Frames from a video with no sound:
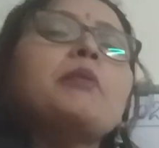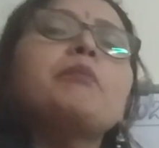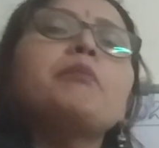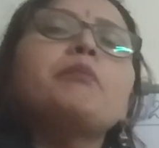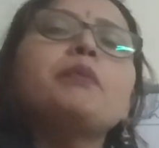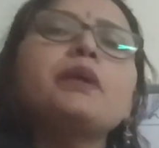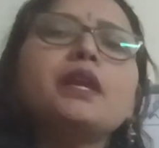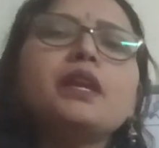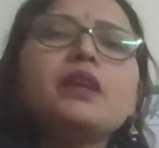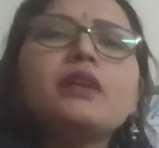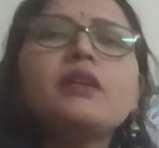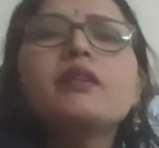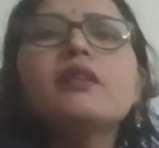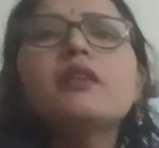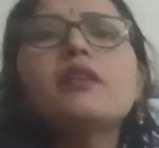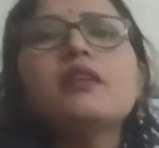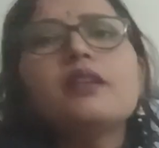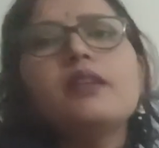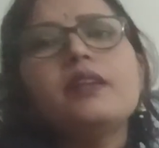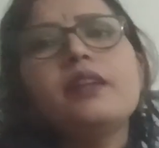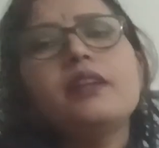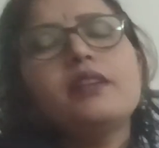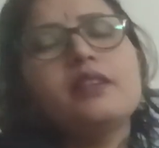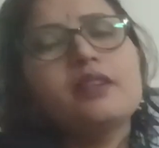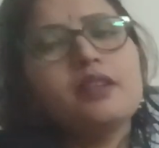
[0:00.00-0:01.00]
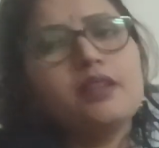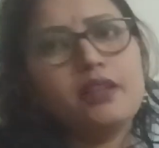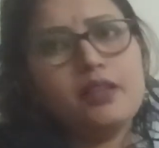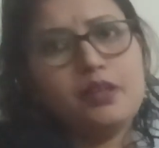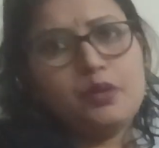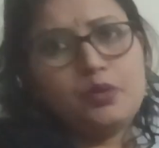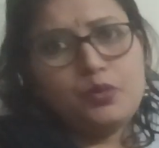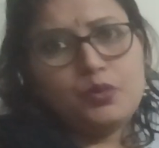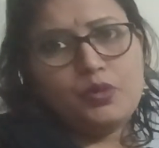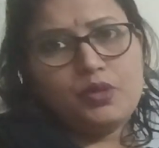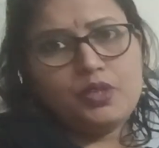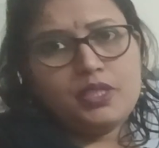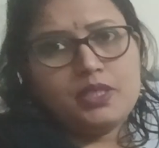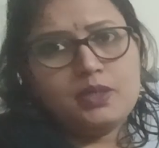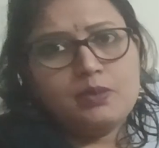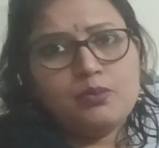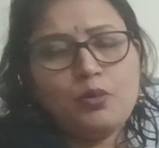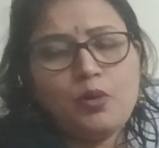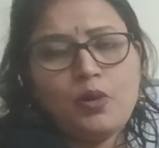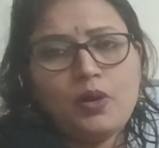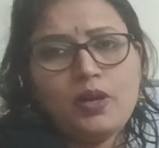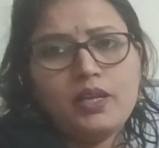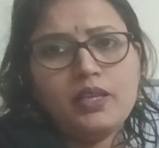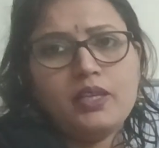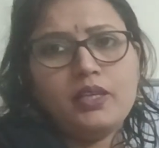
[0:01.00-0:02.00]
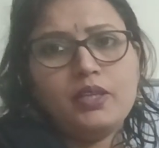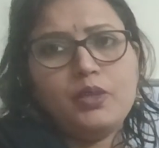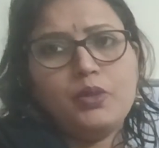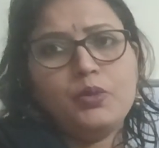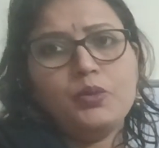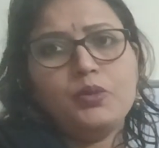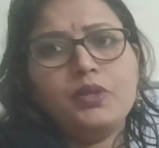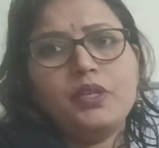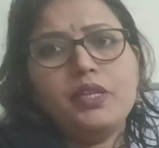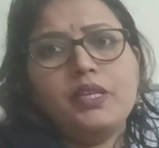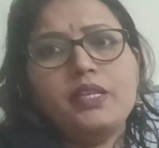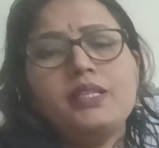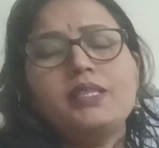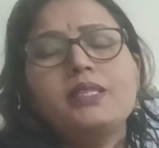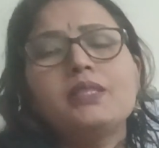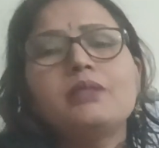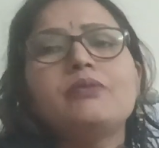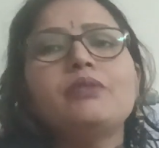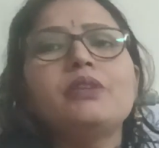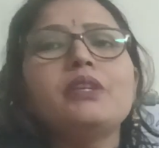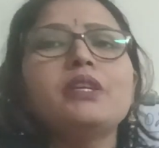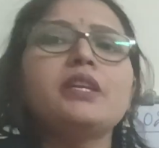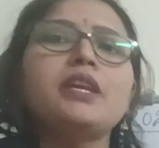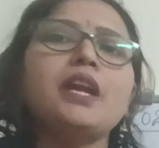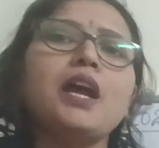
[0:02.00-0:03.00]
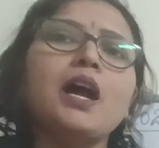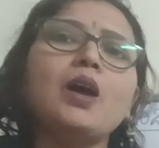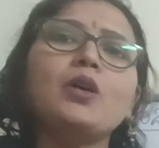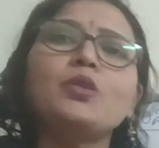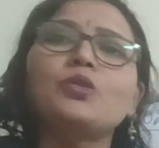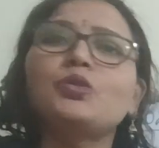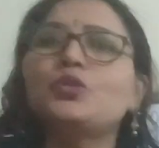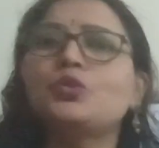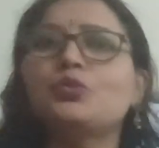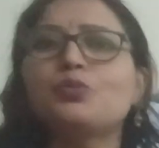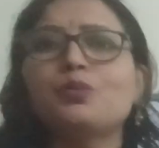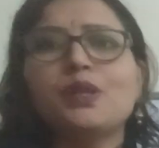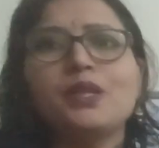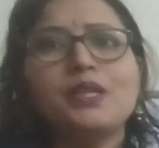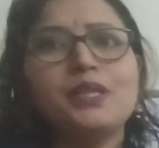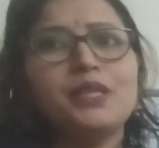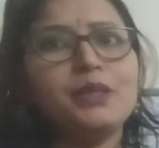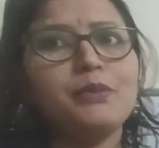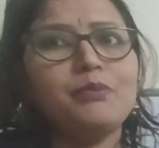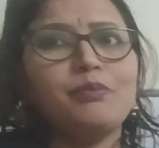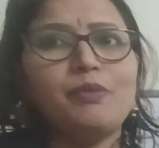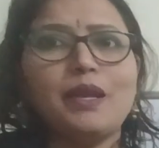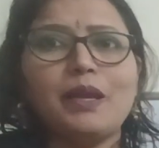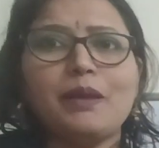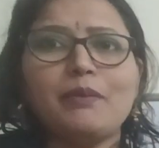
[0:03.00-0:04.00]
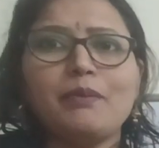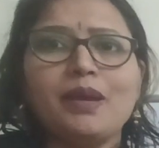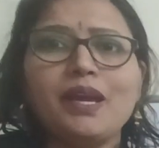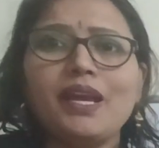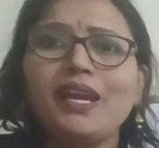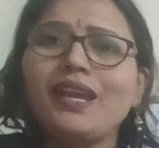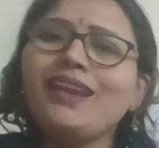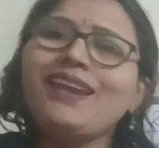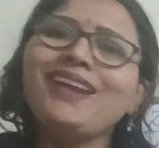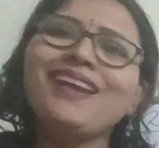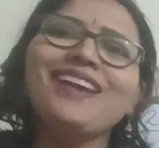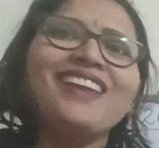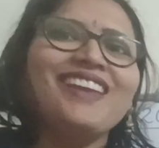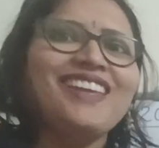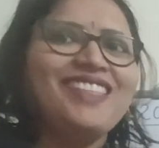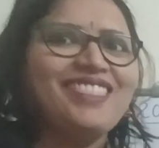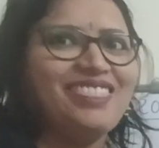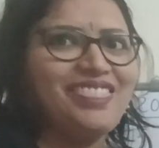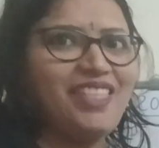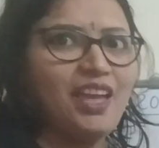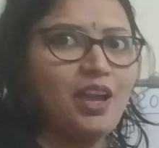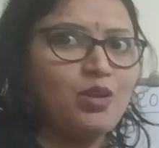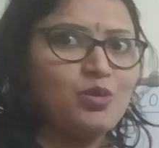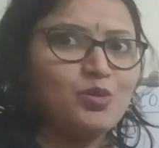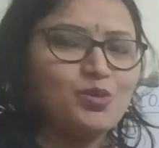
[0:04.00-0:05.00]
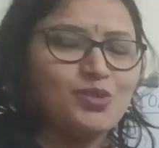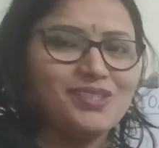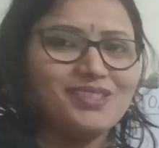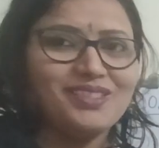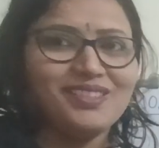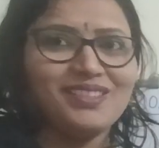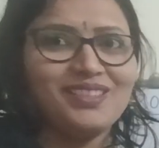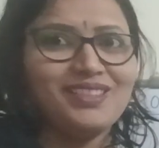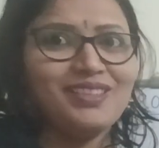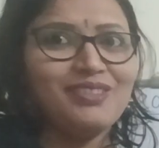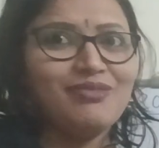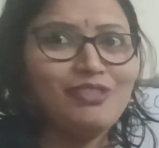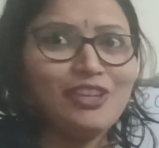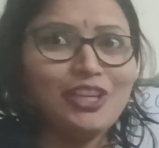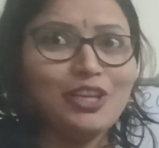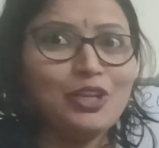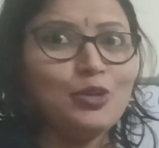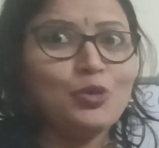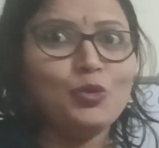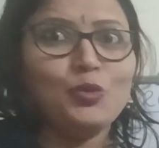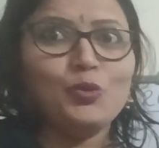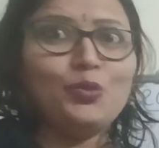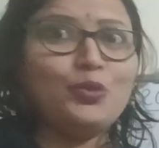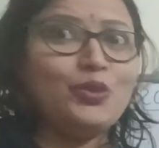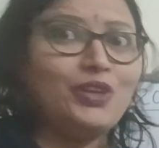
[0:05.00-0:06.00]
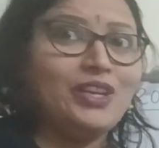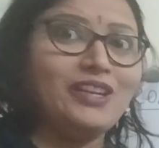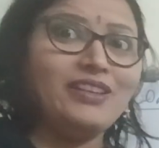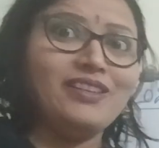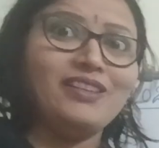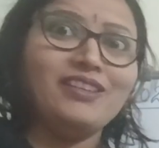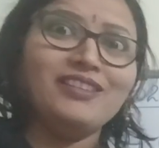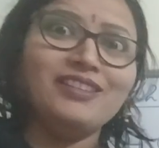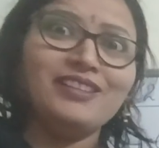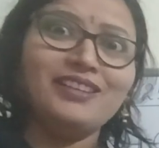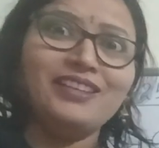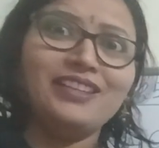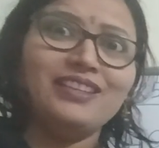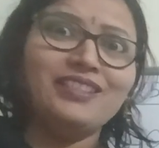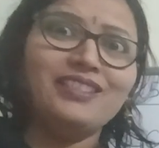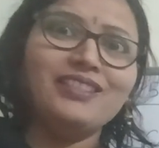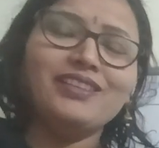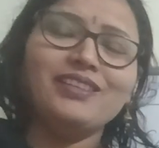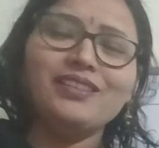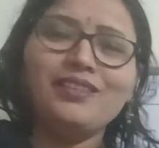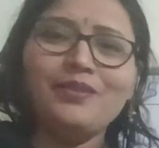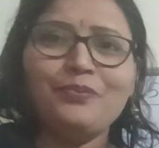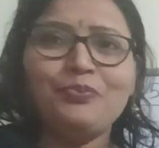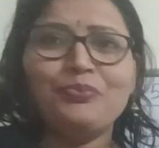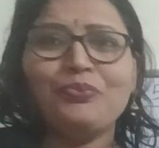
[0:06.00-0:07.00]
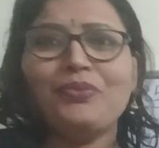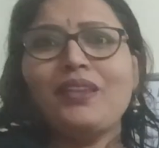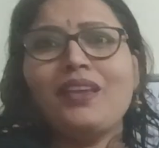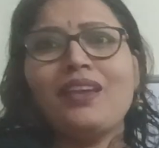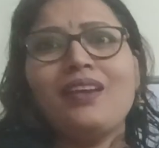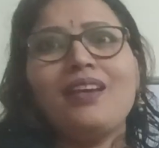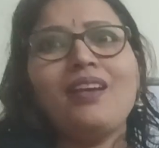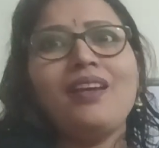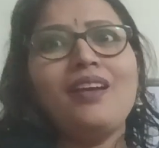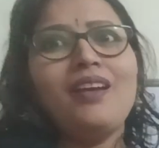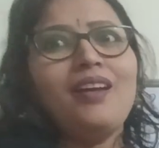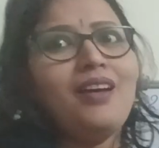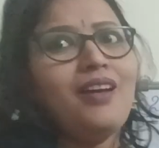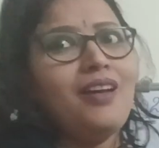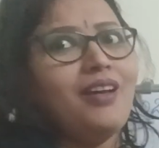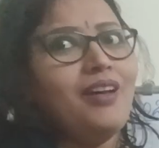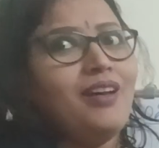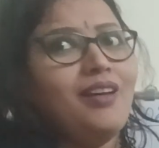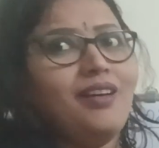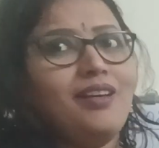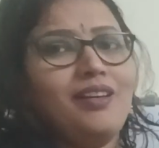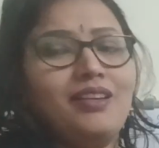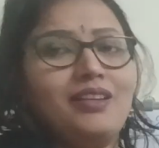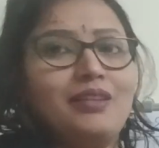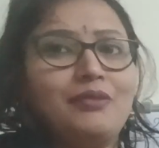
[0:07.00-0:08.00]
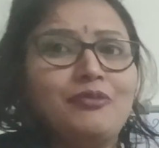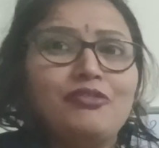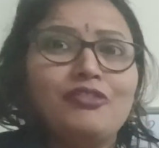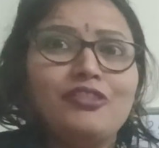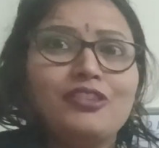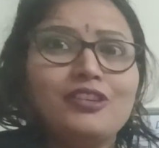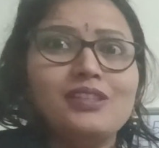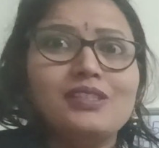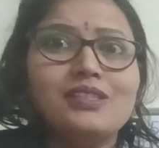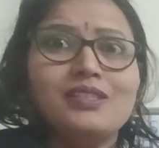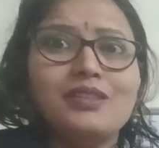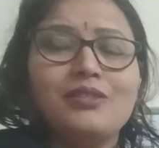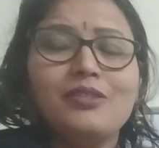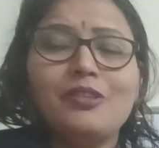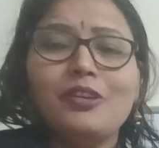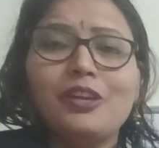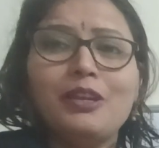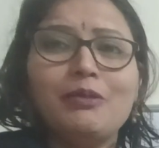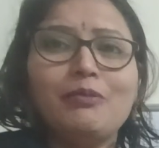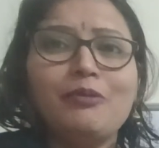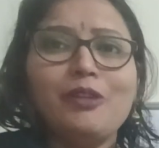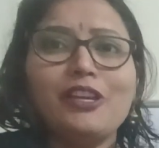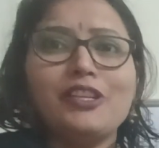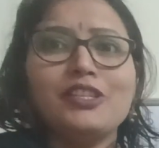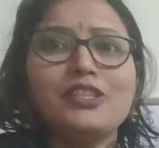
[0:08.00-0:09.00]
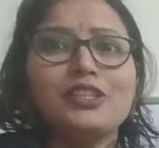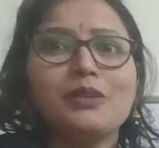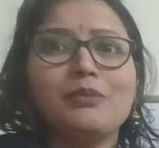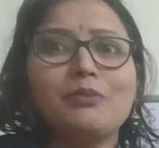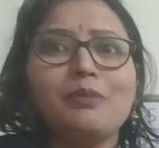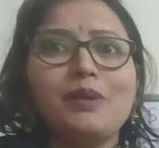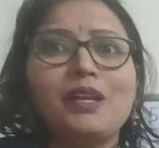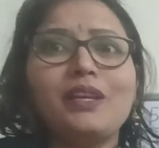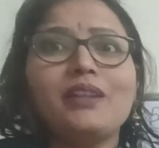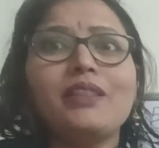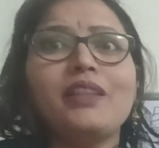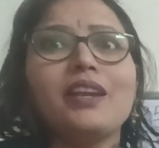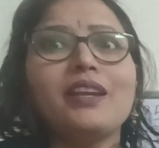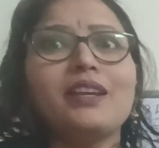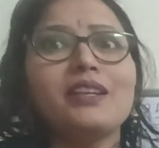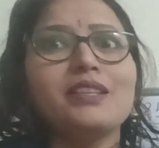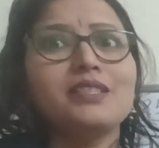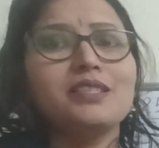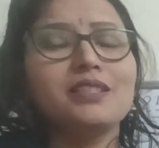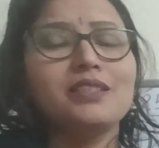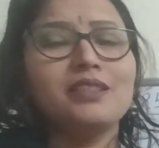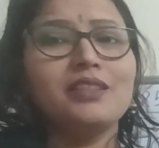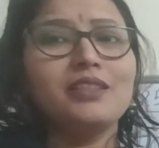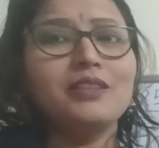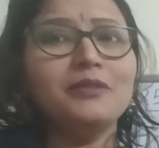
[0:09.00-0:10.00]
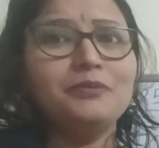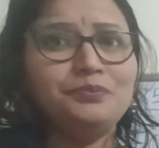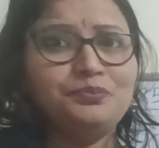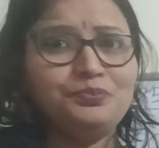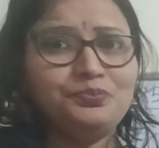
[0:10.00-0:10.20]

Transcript: bigger liter into the smaller units, we have to multiply by 1000. We know, we learn in the first in measurement, that is in the